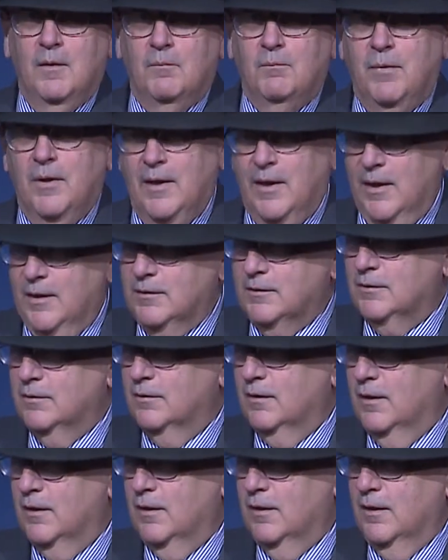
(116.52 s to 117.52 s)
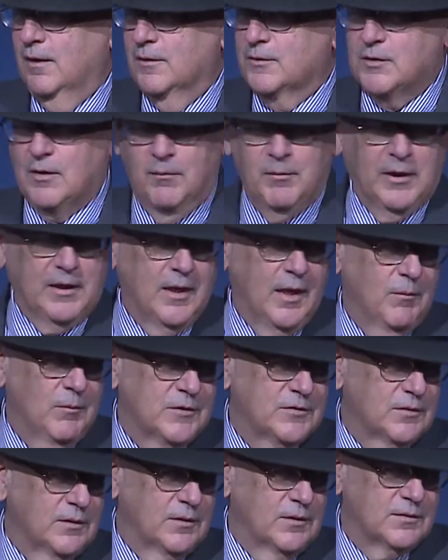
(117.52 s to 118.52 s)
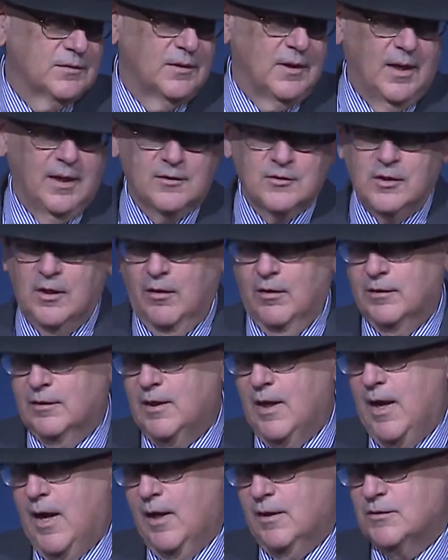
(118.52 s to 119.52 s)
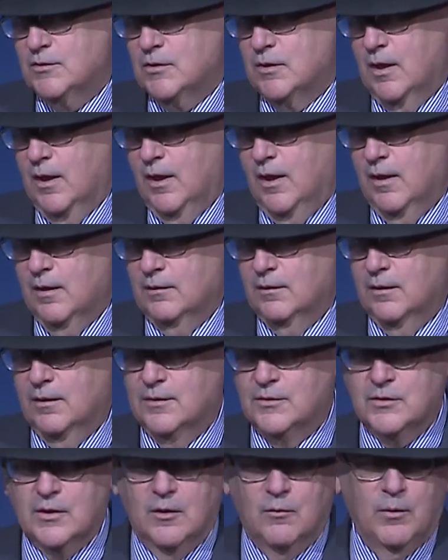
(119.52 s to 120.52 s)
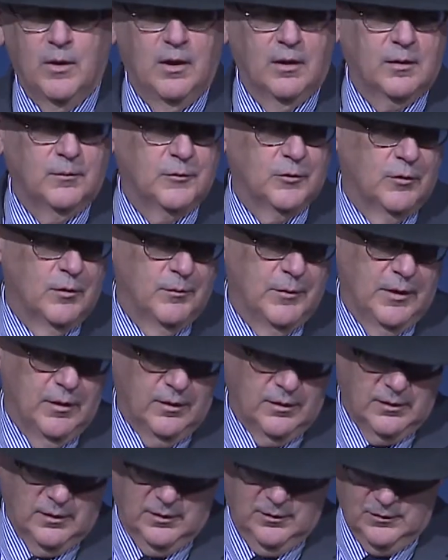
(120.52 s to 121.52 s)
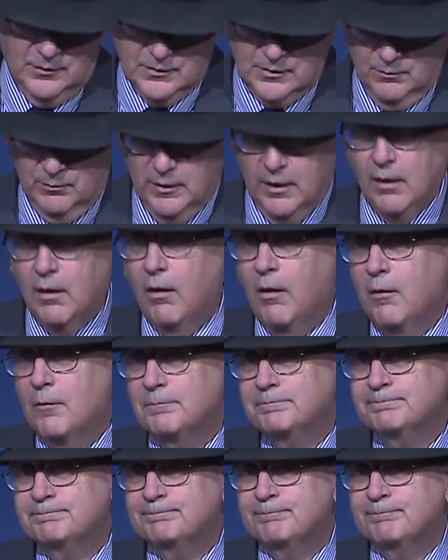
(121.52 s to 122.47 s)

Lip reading: But, so I became a citizen actually on tax day, and they said, welcome to America, here's the bill.